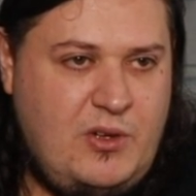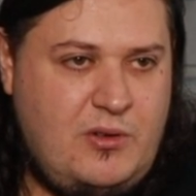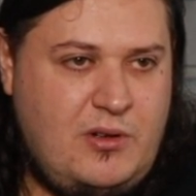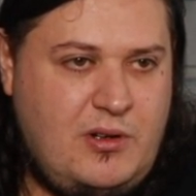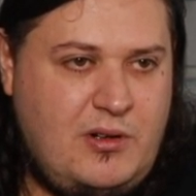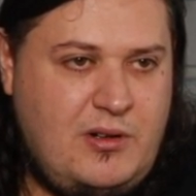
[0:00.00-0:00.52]

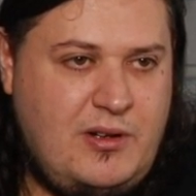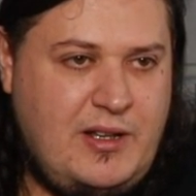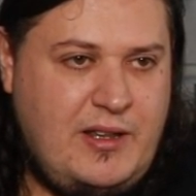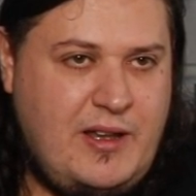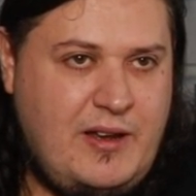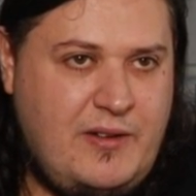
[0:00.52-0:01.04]
Oh,
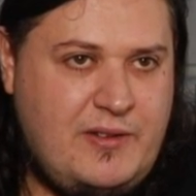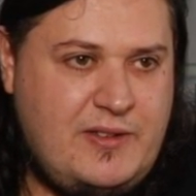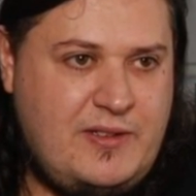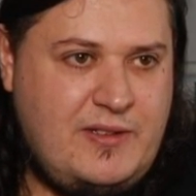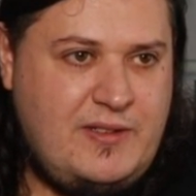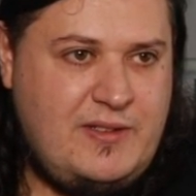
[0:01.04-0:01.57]
and there's
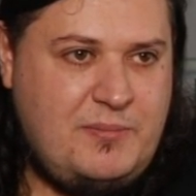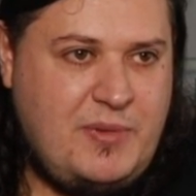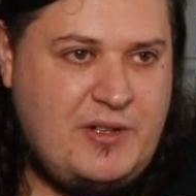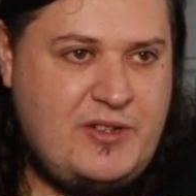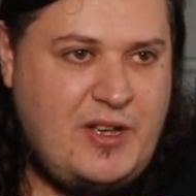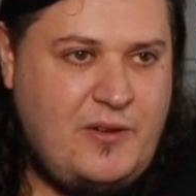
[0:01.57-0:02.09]
a
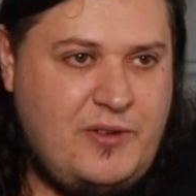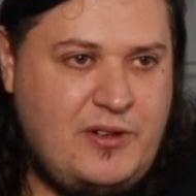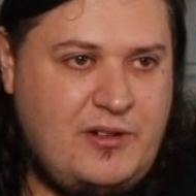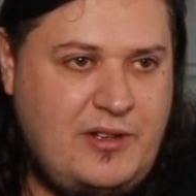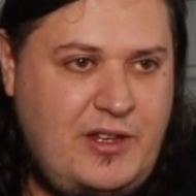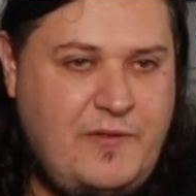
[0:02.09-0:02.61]
bunch of health
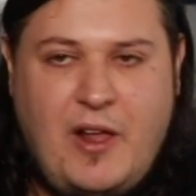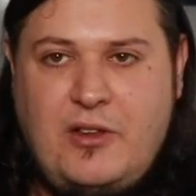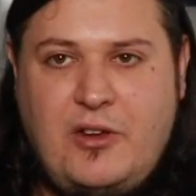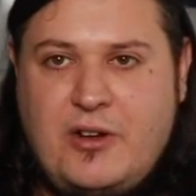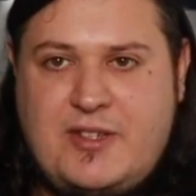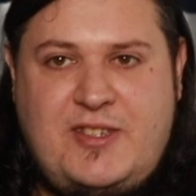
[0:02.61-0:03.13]
gone. You've
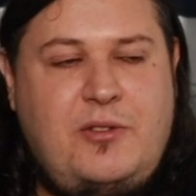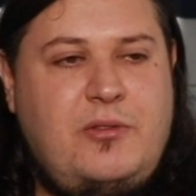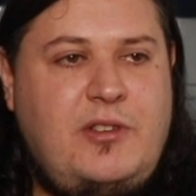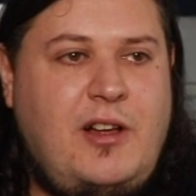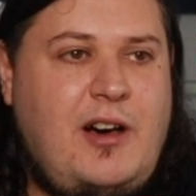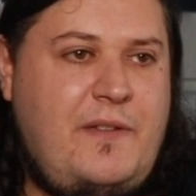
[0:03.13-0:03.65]
only got a single
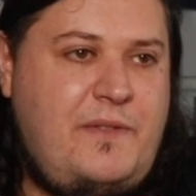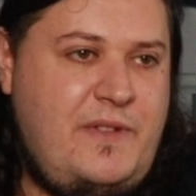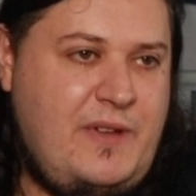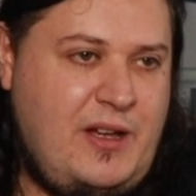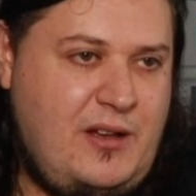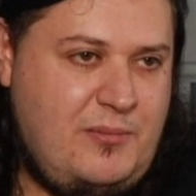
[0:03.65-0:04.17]
life.
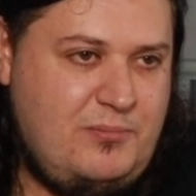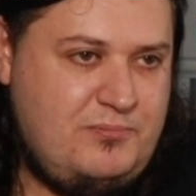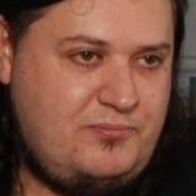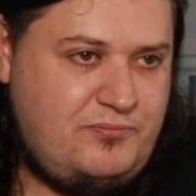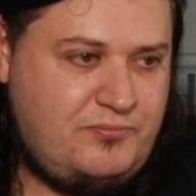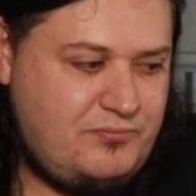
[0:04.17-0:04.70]

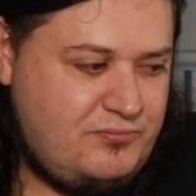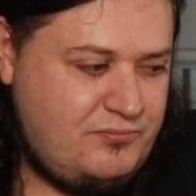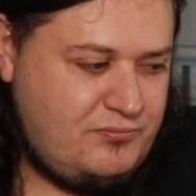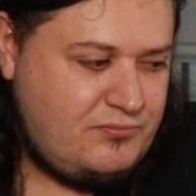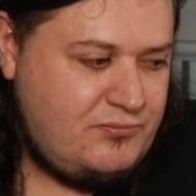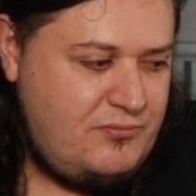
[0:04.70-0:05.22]

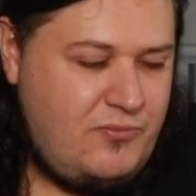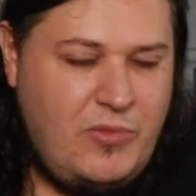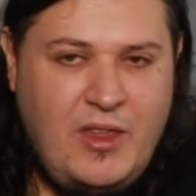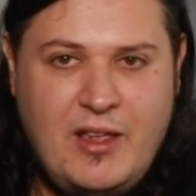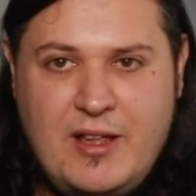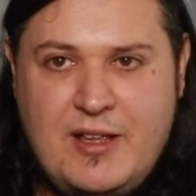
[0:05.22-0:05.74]

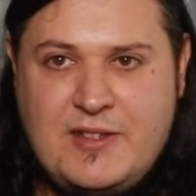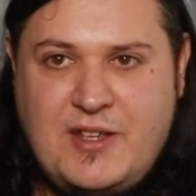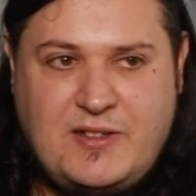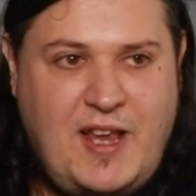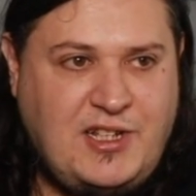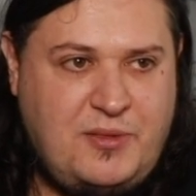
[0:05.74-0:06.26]
So
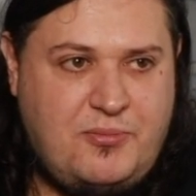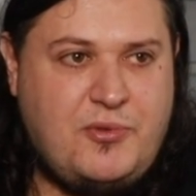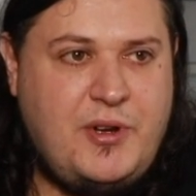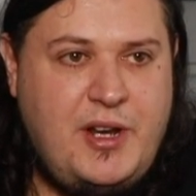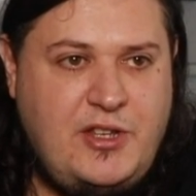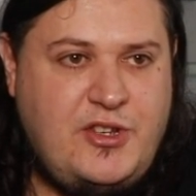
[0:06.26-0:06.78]
it's actually
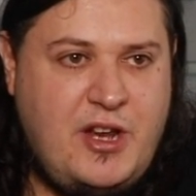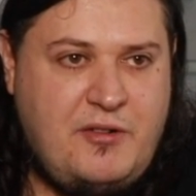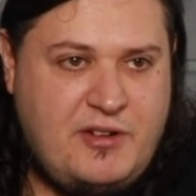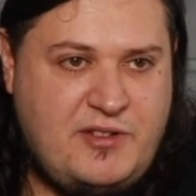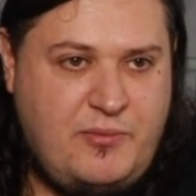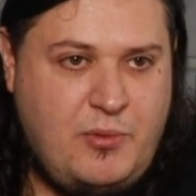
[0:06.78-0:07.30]
pretty
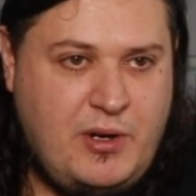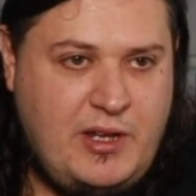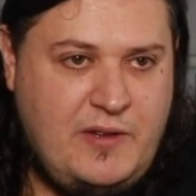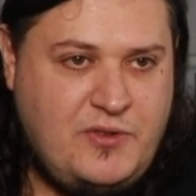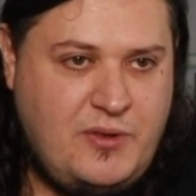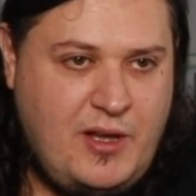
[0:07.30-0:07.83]
generous with what it
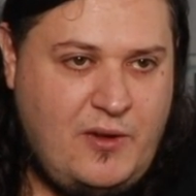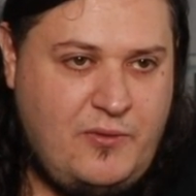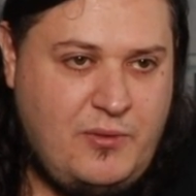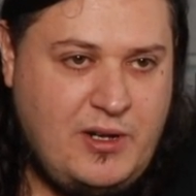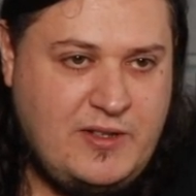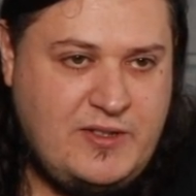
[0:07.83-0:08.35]
gives you
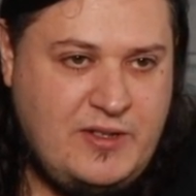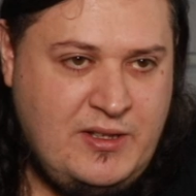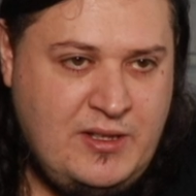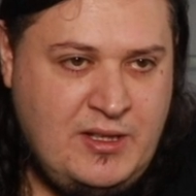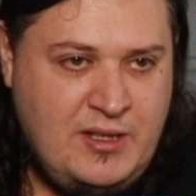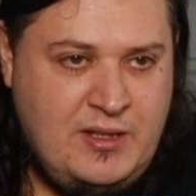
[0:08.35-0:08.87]
health-wise.
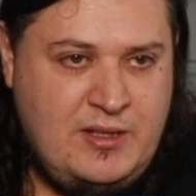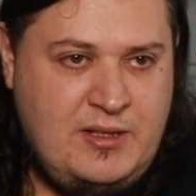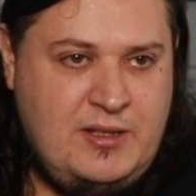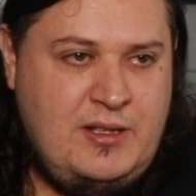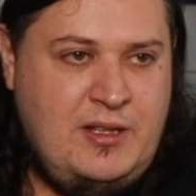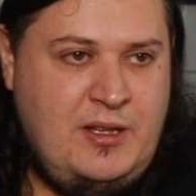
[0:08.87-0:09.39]

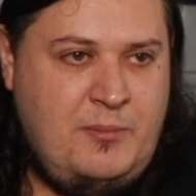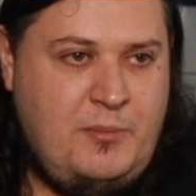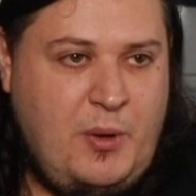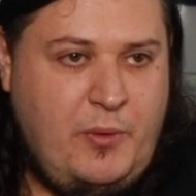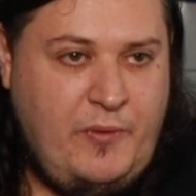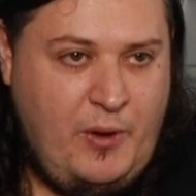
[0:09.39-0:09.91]

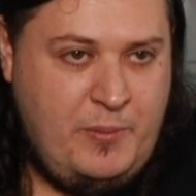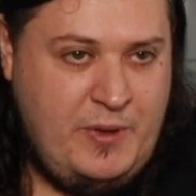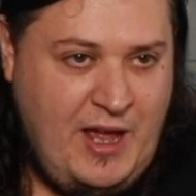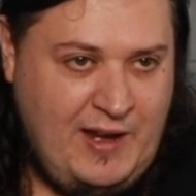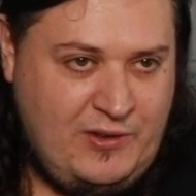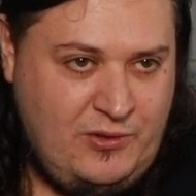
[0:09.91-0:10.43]
But we've opened
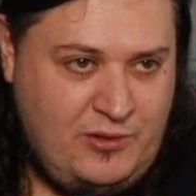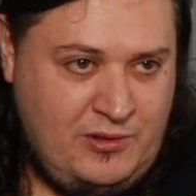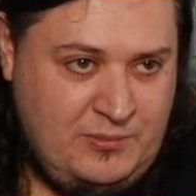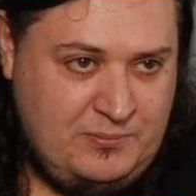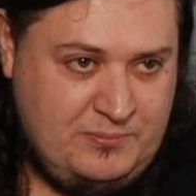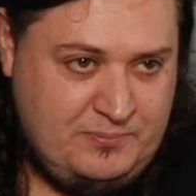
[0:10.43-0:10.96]
that door.